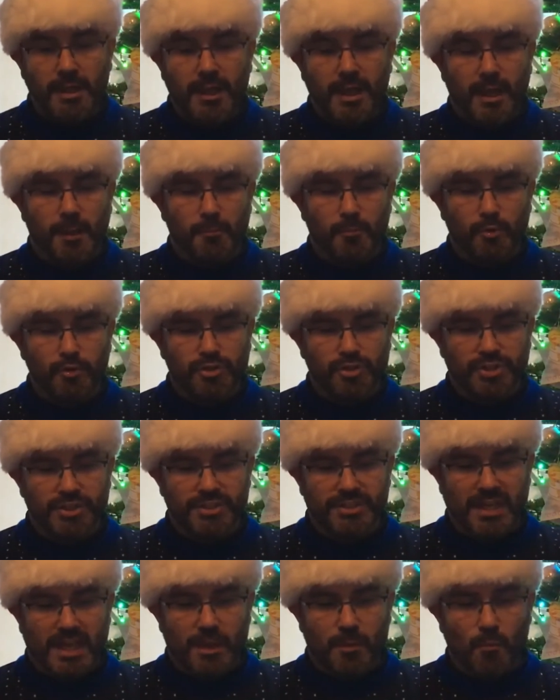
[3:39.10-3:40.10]
In much the
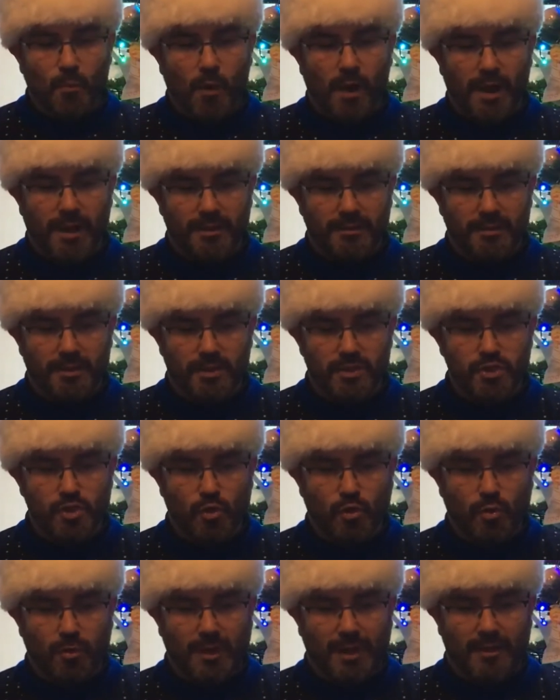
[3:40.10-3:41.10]
same way that a
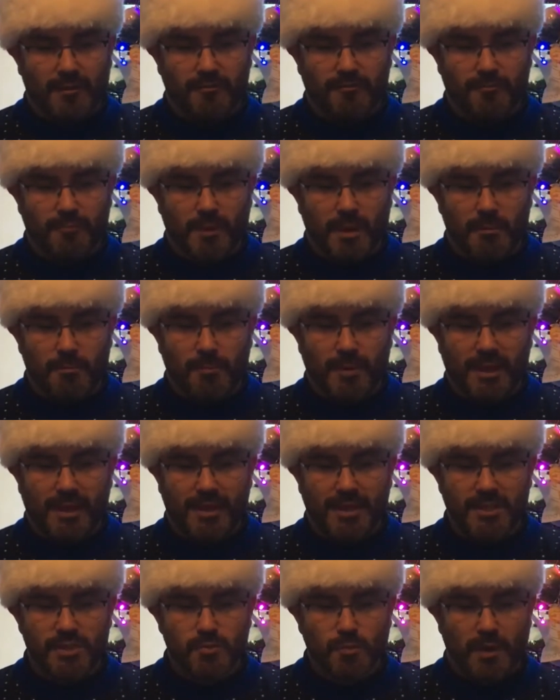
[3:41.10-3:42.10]
tall elf might pick
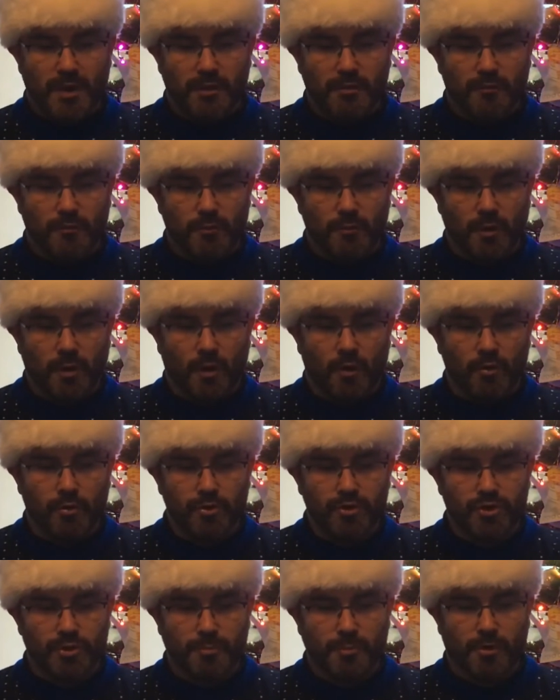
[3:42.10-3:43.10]
his way through long
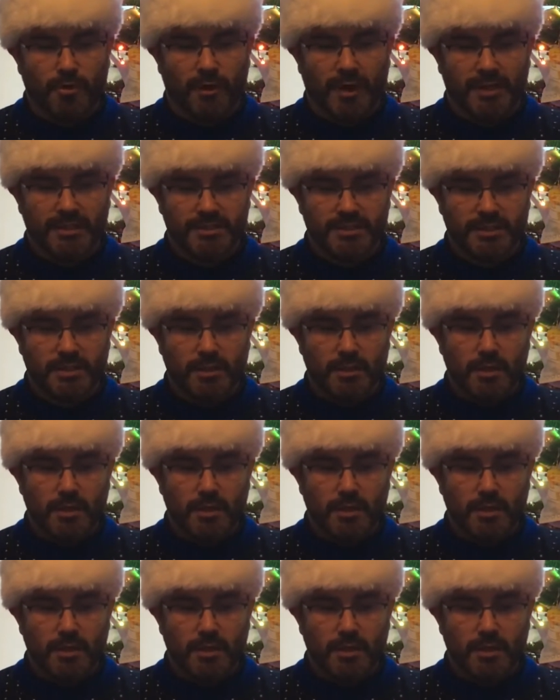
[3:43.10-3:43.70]
summer grass,